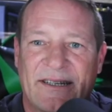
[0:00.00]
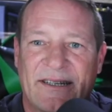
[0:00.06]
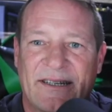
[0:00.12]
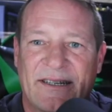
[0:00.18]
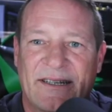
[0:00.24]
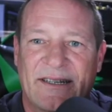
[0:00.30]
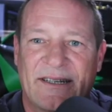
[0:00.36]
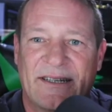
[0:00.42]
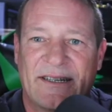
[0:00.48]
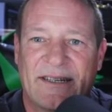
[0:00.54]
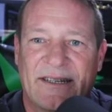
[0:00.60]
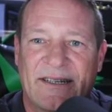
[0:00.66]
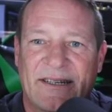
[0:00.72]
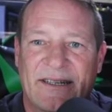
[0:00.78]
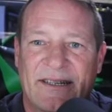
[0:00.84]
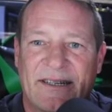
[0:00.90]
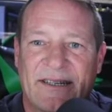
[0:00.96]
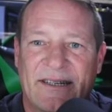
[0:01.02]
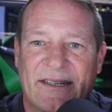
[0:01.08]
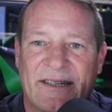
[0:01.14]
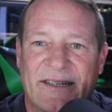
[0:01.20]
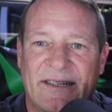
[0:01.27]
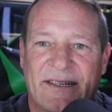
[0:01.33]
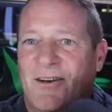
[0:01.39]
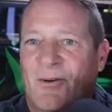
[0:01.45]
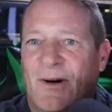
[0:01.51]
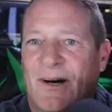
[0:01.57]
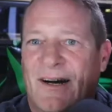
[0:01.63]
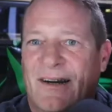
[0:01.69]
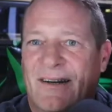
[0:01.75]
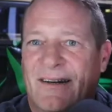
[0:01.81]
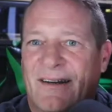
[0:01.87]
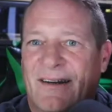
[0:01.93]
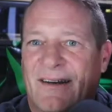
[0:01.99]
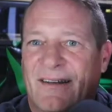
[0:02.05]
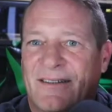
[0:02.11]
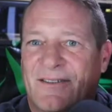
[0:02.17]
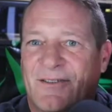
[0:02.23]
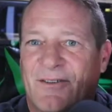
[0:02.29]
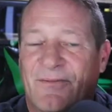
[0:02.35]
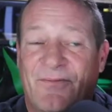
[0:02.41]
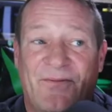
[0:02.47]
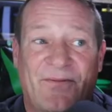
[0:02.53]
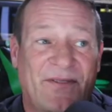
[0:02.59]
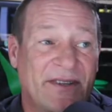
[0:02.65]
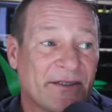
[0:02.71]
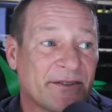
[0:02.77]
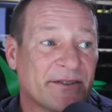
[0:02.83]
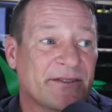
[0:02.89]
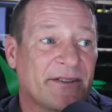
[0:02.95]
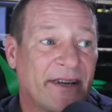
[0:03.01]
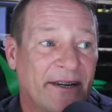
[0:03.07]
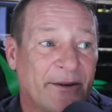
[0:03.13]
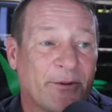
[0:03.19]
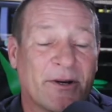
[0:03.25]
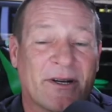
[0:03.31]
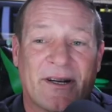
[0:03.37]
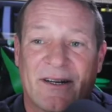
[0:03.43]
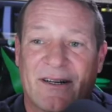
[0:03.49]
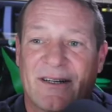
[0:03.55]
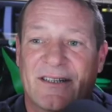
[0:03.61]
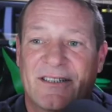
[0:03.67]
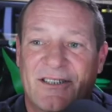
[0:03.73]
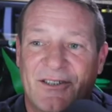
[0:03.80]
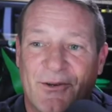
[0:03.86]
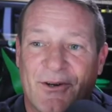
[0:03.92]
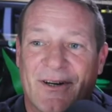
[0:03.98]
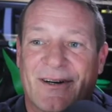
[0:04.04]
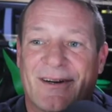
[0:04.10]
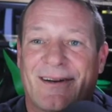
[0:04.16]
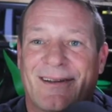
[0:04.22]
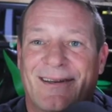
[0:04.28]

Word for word: it's real easy to go on and on. So it feels like we're cutting it short